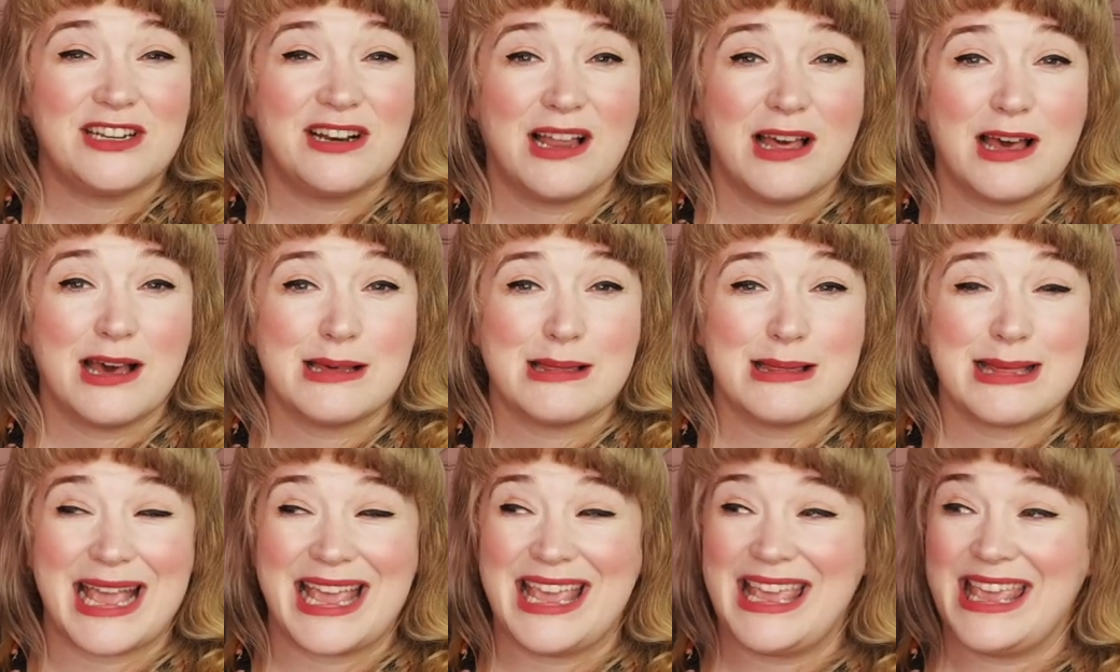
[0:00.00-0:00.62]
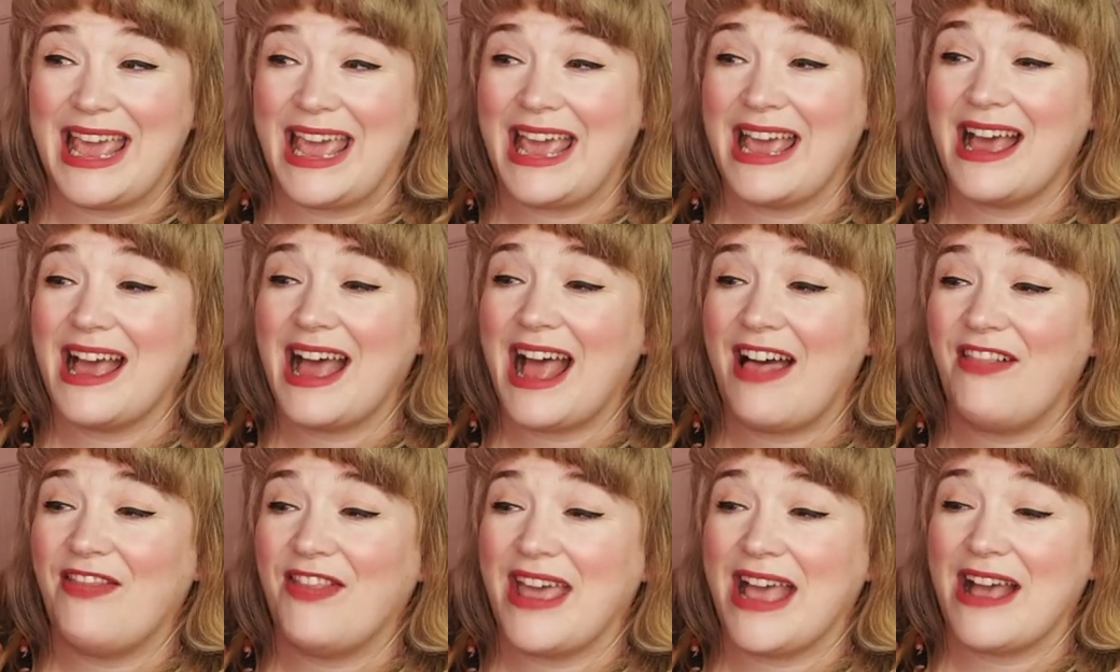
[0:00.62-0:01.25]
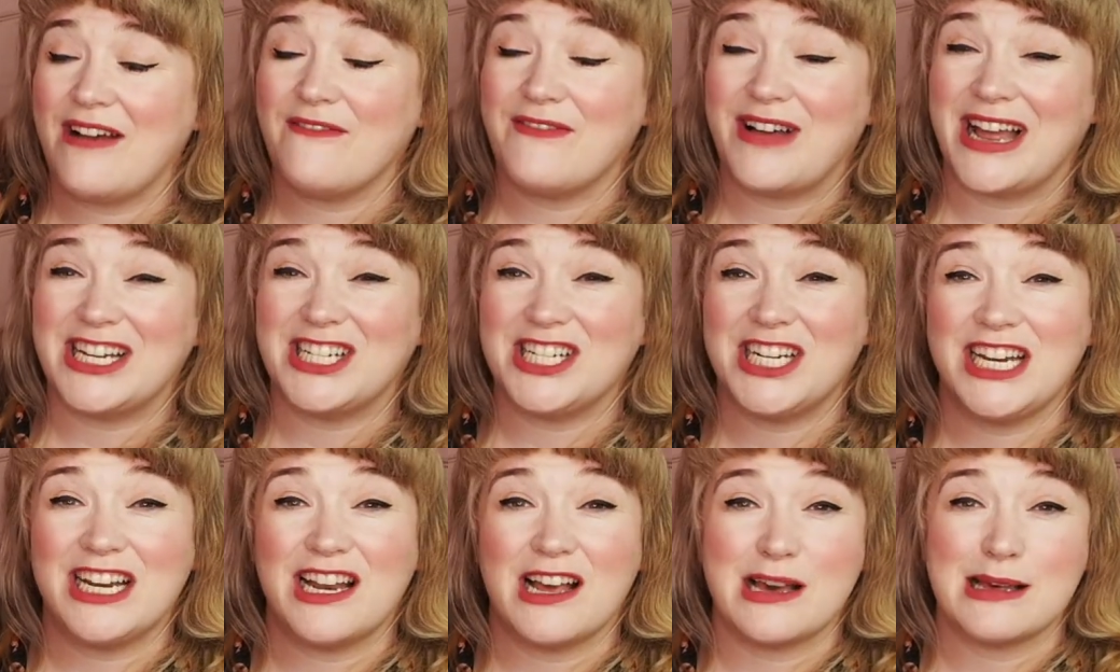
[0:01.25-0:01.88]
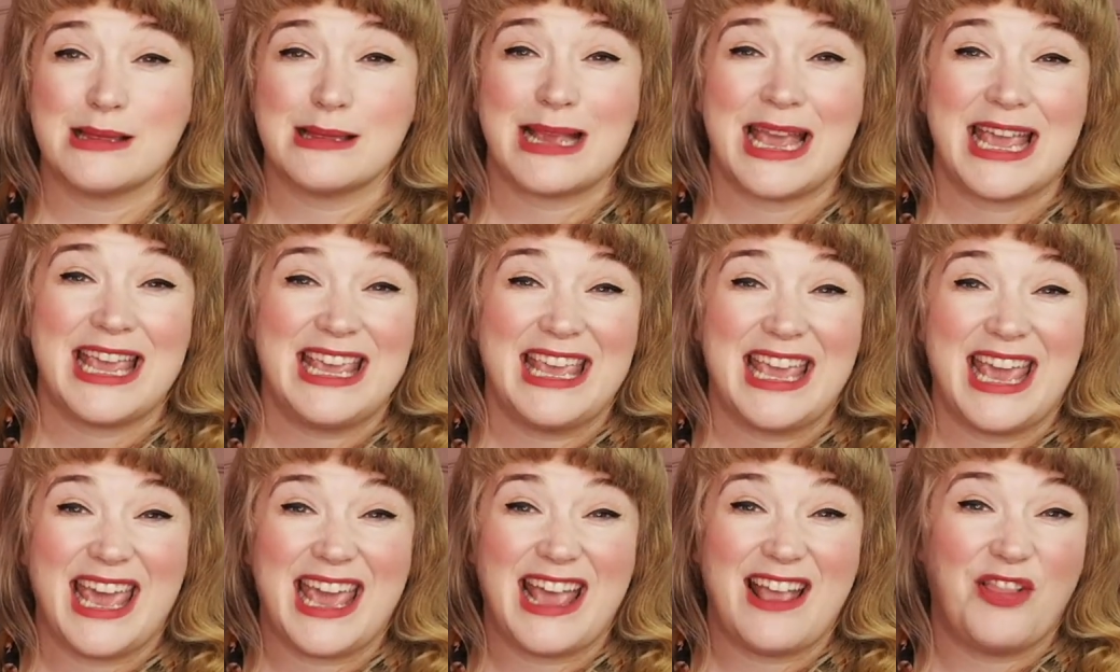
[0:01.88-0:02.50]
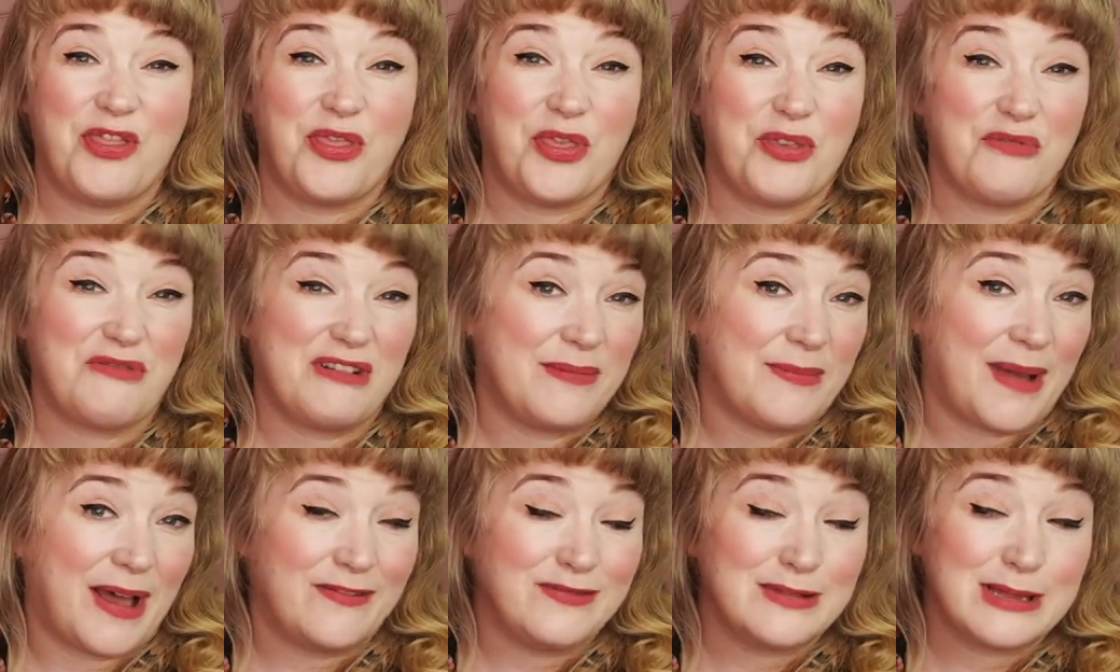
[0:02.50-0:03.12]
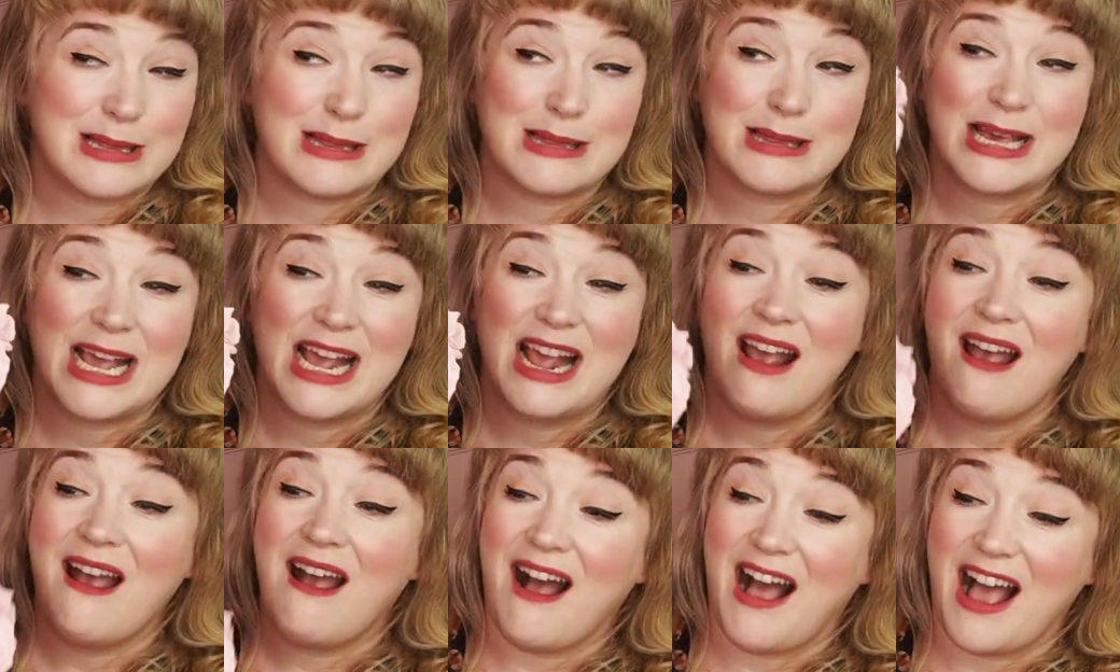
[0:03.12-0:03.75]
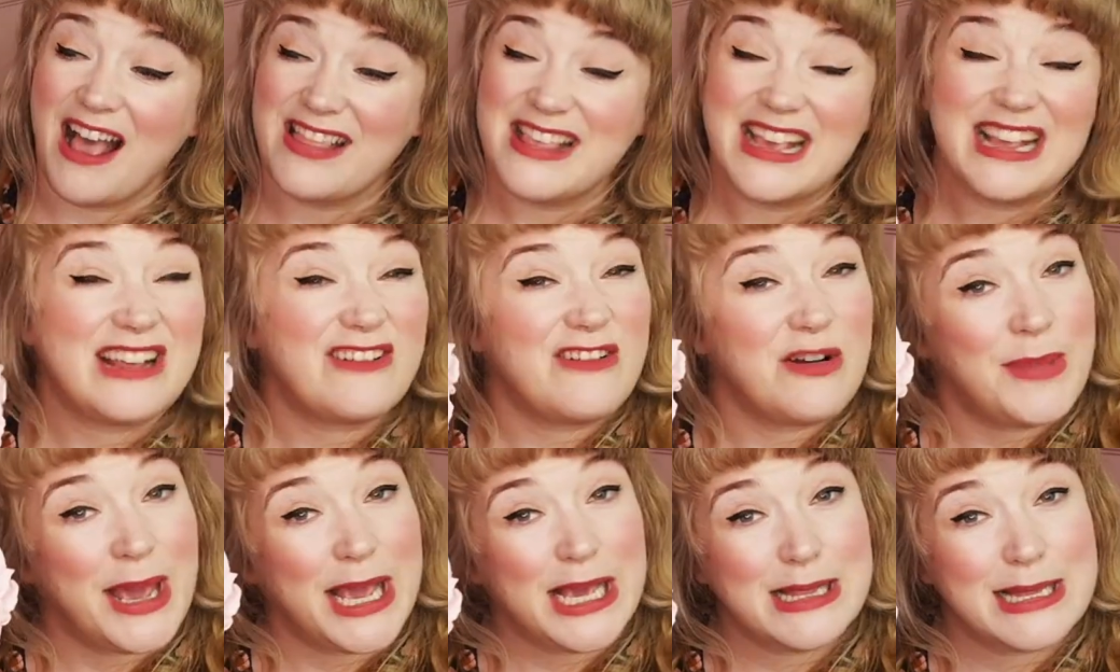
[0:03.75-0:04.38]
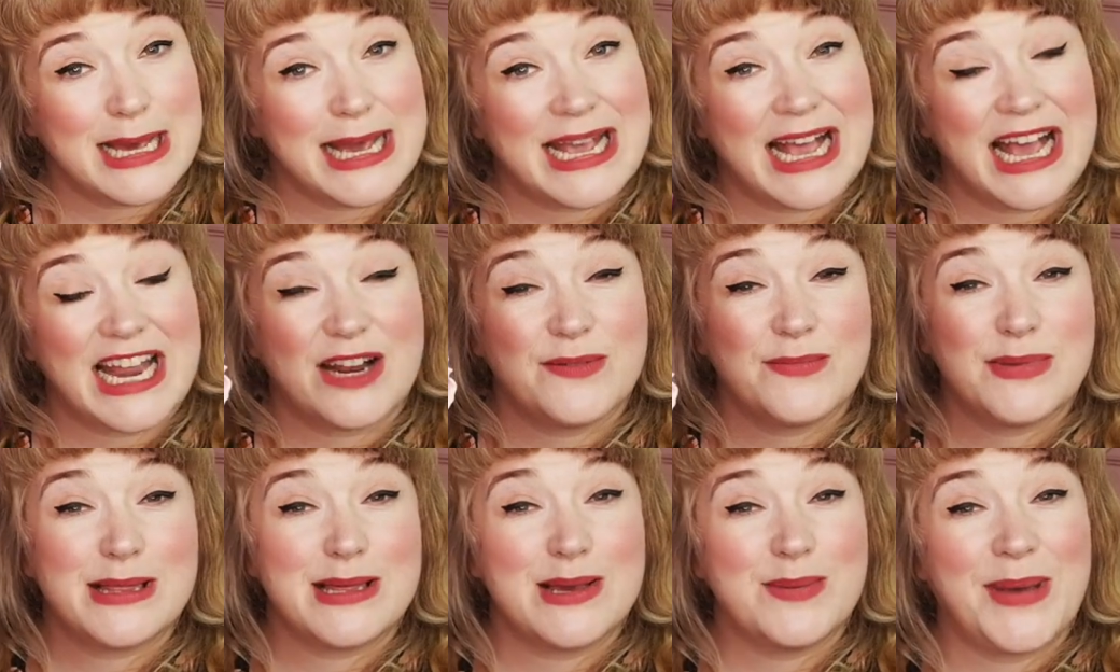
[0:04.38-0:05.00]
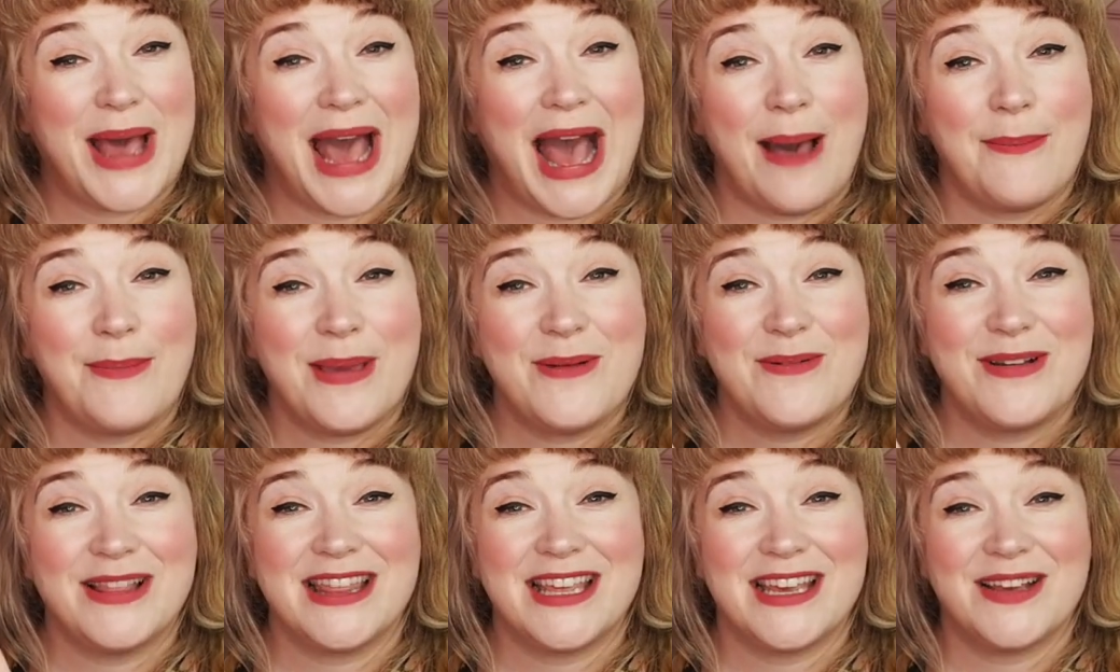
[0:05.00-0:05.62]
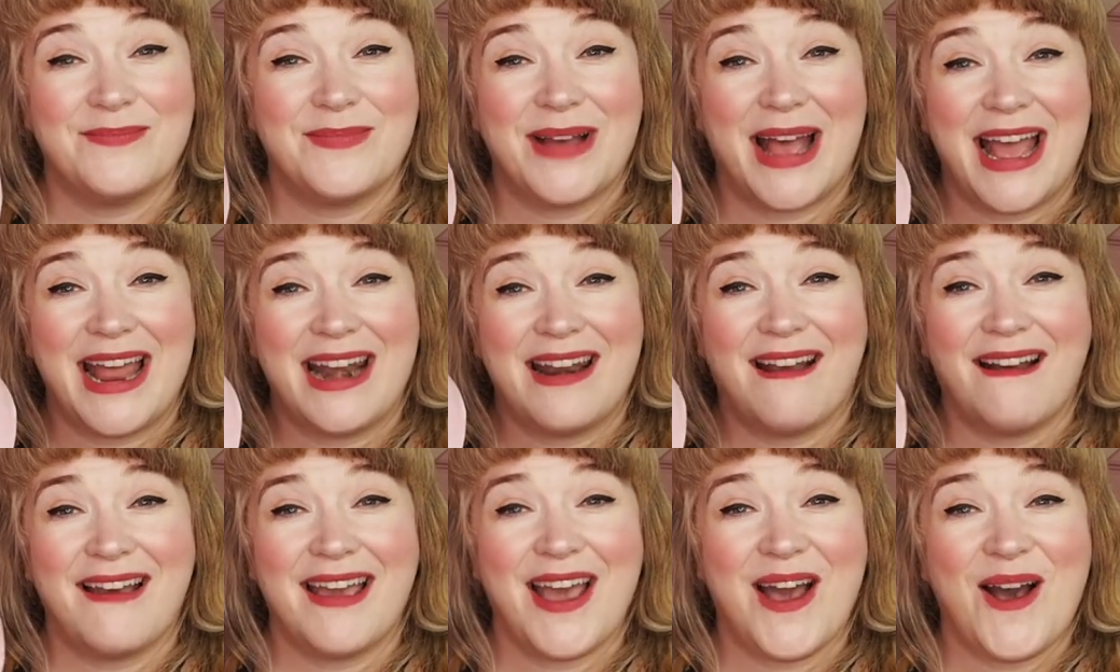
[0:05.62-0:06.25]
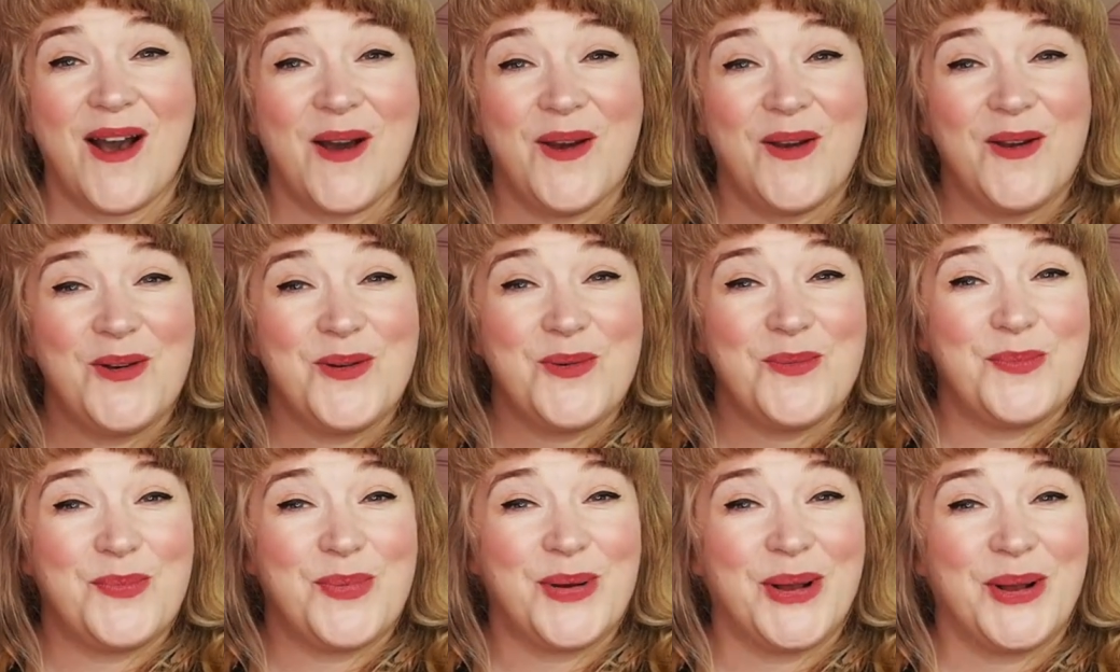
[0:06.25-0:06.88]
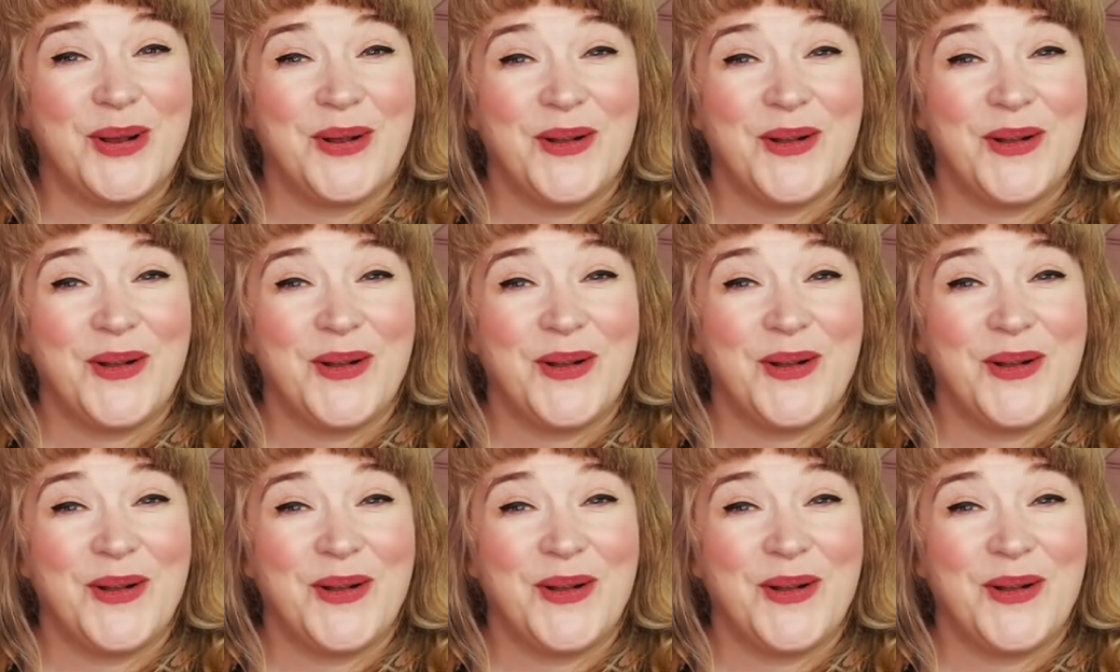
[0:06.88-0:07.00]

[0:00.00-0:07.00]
to last a year, and they have actually lasted a year and 3 months, I think they're amazing and I'm super happy with them. And I hope